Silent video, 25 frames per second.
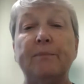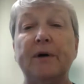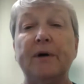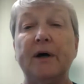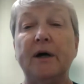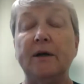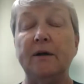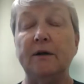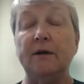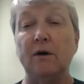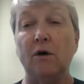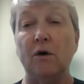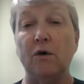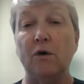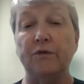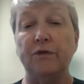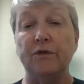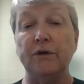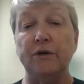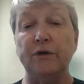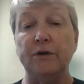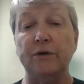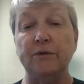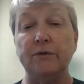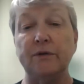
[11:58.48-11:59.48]
but
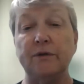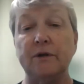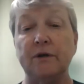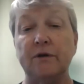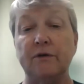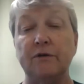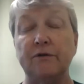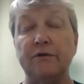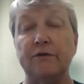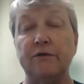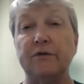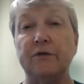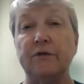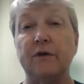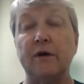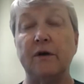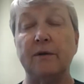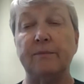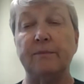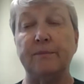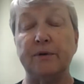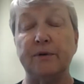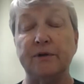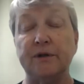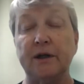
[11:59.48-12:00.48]
overuse of
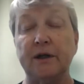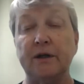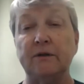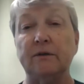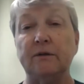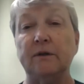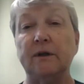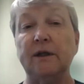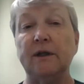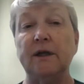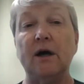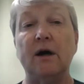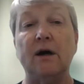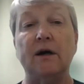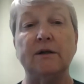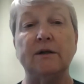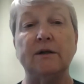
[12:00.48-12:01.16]
uh, particularly